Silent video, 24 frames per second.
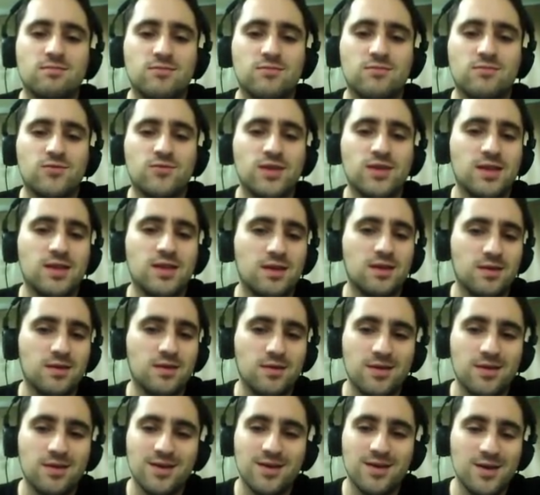
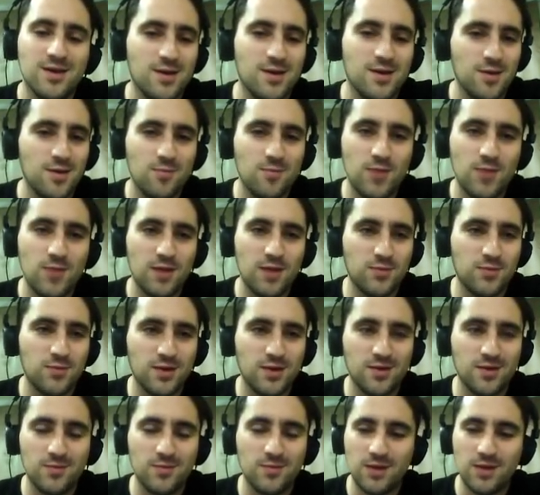really made
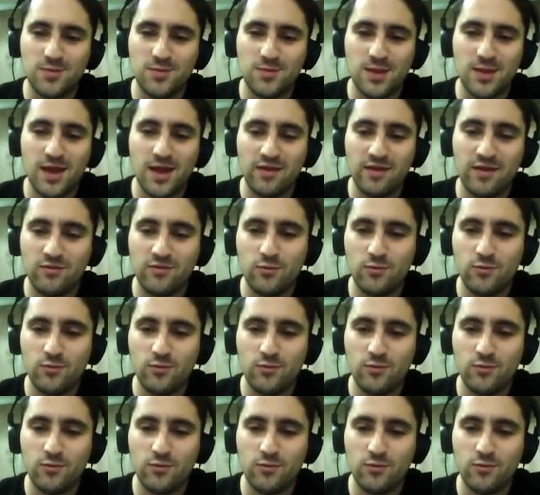me laugh.